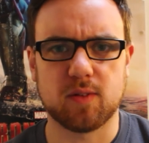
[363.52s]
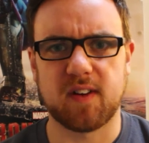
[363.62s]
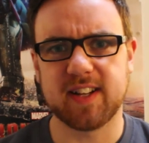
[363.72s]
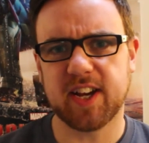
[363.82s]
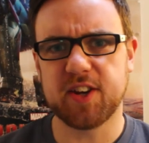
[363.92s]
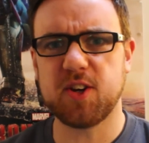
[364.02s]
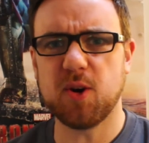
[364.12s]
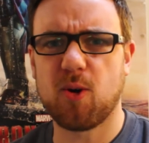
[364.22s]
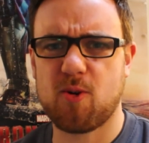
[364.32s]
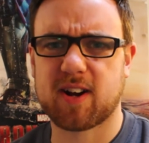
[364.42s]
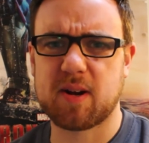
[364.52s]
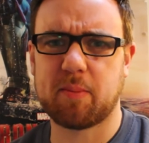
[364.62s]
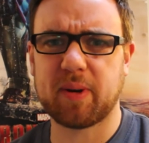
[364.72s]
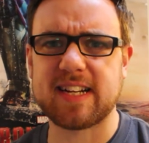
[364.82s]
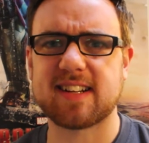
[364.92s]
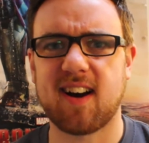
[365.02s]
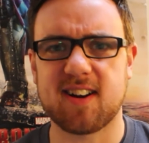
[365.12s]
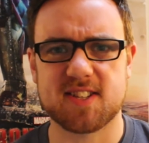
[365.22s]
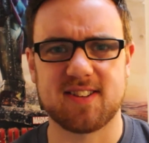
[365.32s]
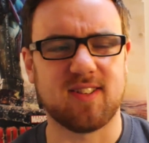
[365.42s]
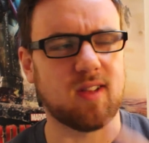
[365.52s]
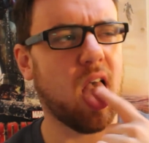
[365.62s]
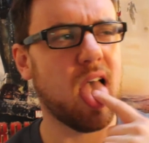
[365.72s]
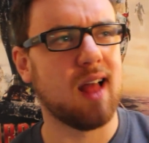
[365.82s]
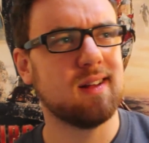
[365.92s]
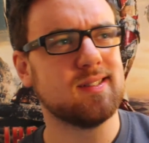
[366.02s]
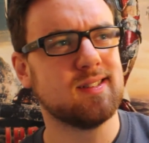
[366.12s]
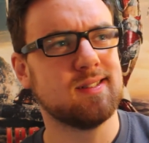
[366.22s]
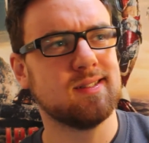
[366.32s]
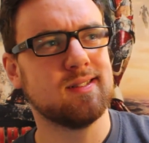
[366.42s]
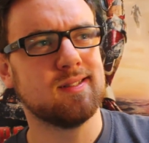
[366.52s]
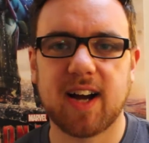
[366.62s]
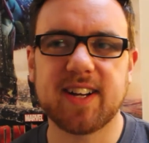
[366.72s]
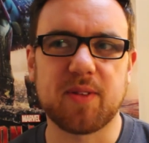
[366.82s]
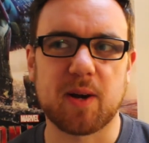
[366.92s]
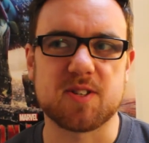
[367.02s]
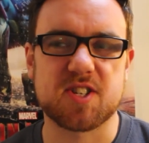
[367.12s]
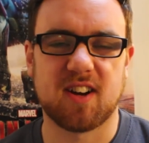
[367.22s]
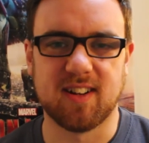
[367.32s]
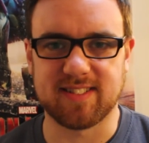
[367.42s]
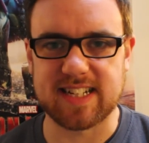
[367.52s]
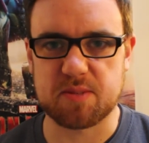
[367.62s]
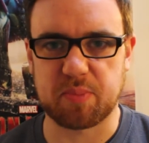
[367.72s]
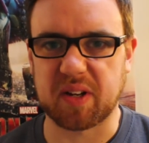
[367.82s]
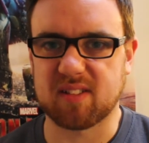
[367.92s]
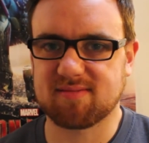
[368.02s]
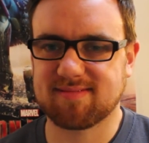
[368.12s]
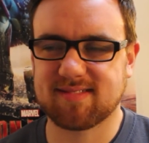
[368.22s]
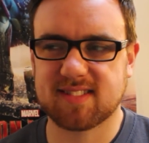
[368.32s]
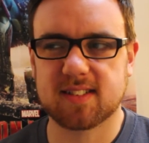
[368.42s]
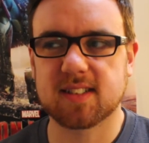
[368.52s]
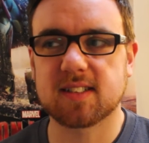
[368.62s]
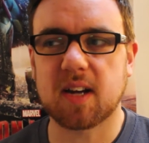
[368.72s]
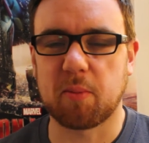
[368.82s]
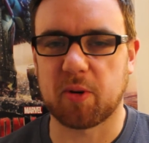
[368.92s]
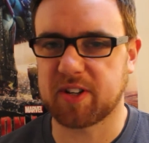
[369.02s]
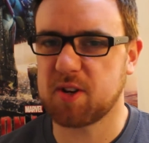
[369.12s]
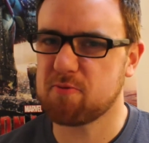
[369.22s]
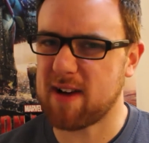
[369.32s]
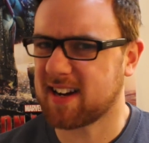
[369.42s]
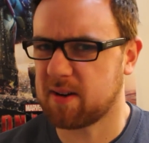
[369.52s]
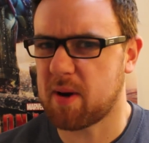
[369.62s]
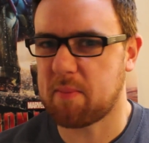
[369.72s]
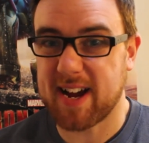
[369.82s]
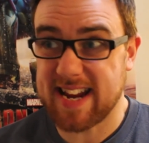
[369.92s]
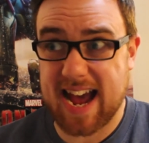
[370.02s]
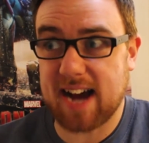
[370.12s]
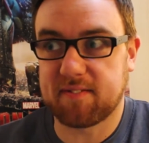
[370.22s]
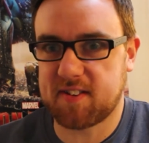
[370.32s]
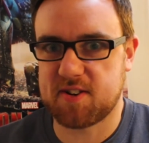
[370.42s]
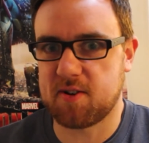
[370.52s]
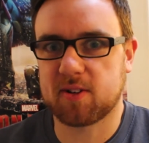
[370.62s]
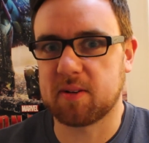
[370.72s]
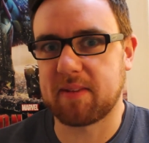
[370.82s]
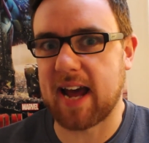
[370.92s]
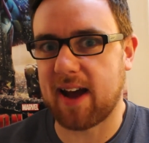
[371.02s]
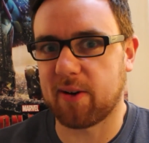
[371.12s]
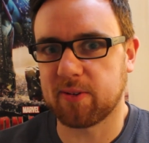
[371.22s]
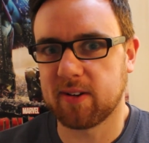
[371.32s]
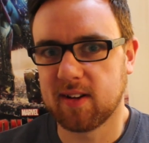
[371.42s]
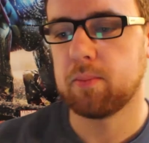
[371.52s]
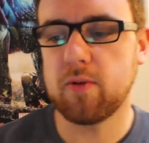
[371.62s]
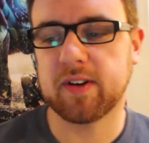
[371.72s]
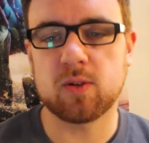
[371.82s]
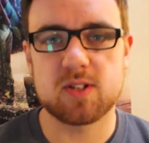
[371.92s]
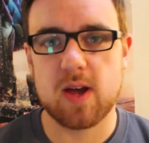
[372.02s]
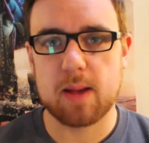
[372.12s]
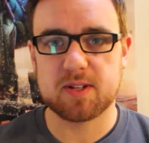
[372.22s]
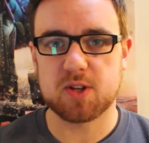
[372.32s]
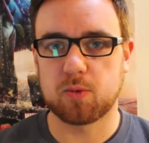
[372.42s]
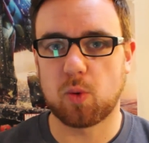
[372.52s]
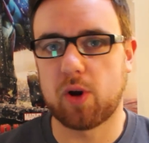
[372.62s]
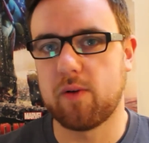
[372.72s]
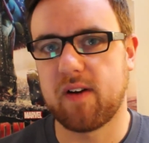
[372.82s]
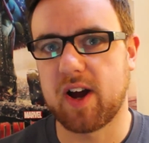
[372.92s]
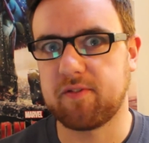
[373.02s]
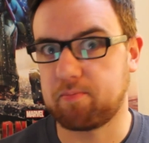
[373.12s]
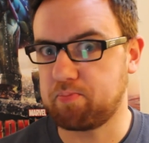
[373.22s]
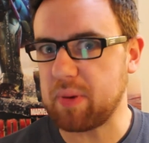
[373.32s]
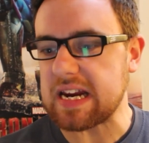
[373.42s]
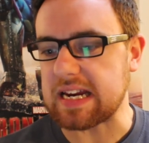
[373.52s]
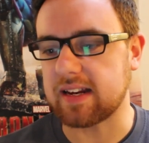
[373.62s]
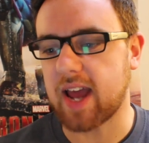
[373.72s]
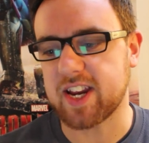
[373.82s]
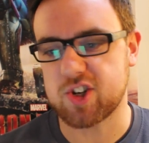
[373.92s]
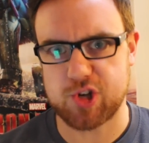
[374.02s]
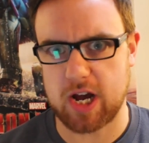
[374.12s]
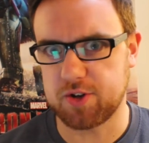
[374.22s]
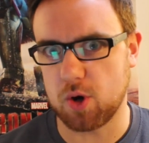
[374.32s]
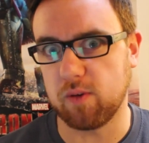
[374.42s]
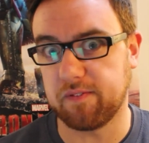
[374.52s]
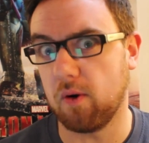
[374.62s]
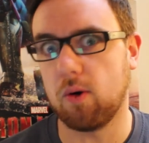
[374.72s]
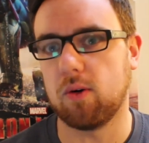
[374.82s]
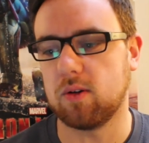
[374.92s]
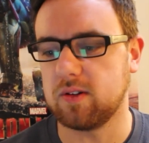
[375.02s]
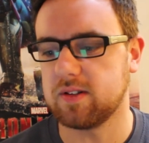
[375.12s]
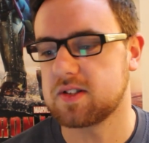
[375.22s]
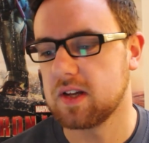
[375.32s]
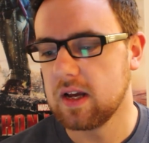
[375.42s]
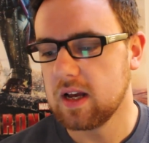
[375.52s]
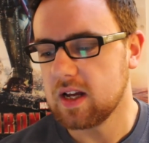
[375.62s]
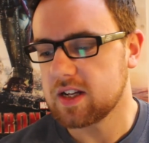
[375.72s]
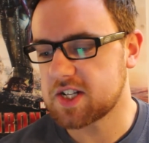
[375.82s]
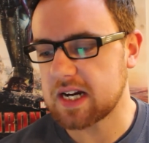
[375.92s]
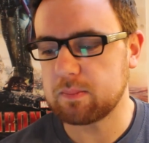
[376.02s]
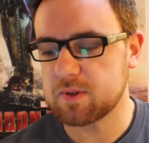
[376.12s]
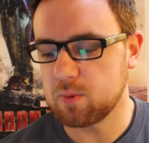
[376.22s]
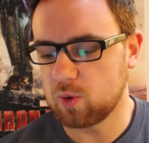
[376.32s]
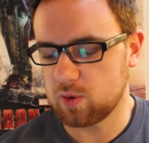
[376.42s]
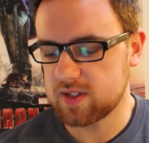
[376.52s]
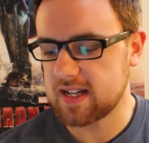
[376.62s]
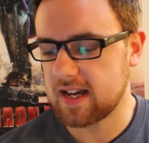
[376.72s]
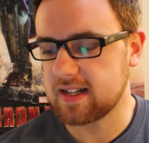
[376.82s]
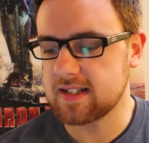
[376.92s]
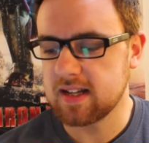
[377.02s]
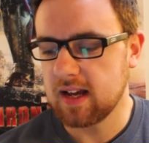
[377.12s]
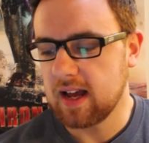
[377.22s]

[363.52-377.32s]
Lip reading: you'll find that you're a complete arsenal." I know that was childish, but come on, you rack them up, I have to knock them down. Moving on to episode 105B, A Shadow Falls, James Moore says,